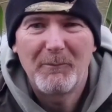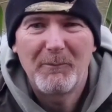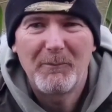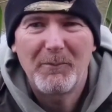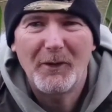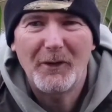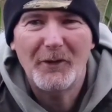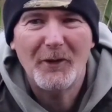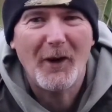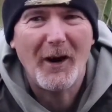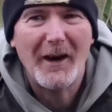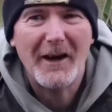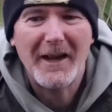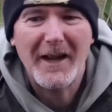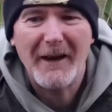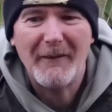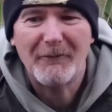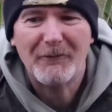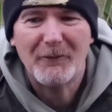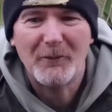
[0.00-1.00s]
but not
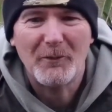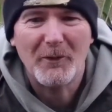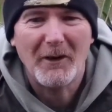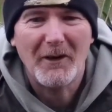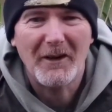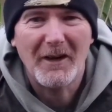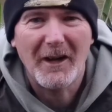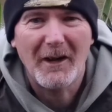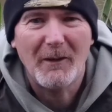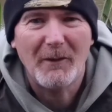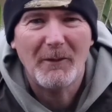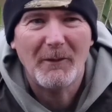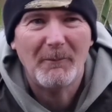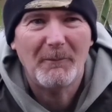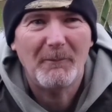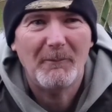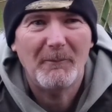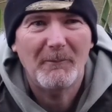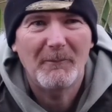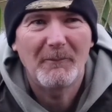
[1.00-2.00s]
uncomfortable. You know,
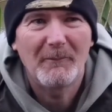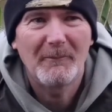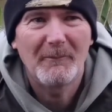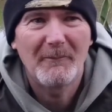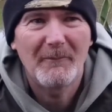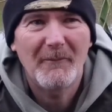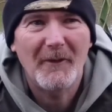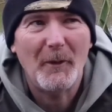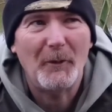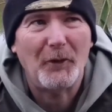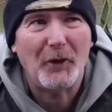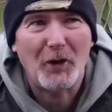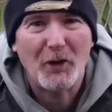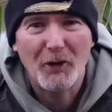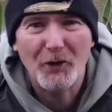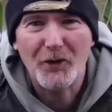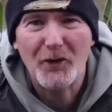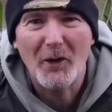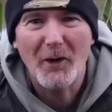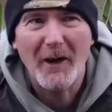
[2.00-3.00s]
it was a
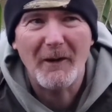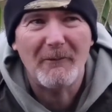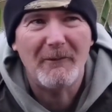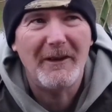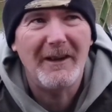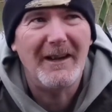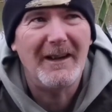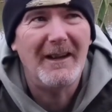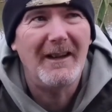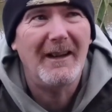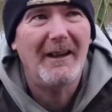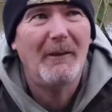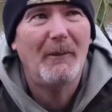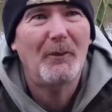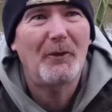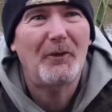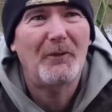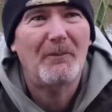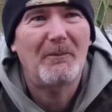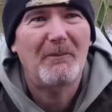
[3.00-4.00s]
good night really.
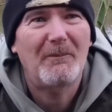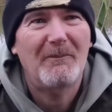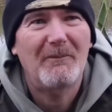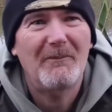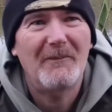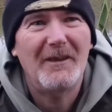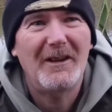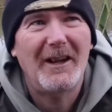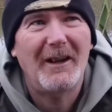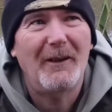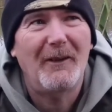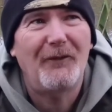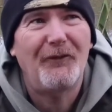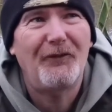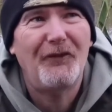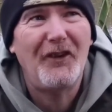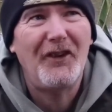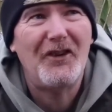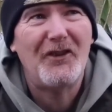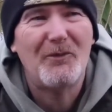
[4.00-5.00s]
You know, a
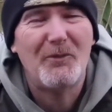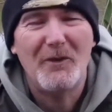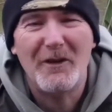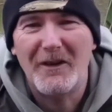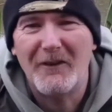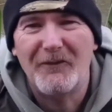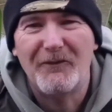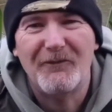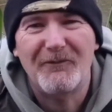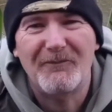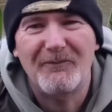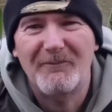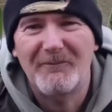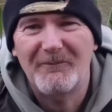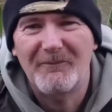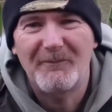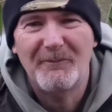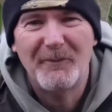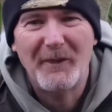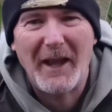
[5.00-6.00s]
fish would have
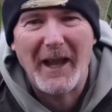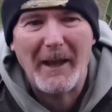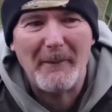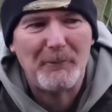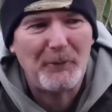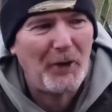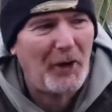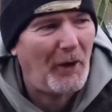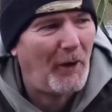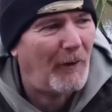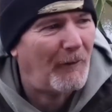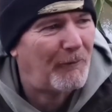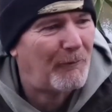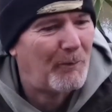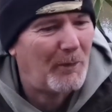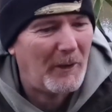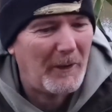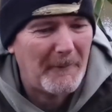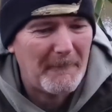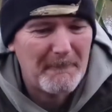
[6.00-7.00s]
capped it off,
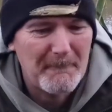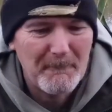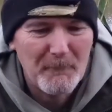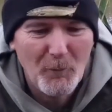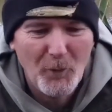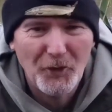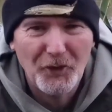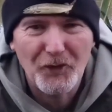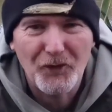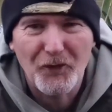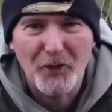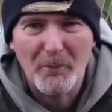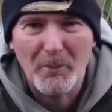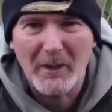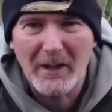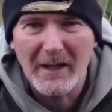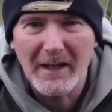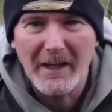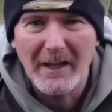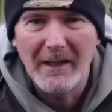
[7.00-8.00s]
but it wasn't to
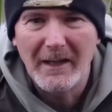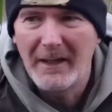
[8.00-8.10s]
be.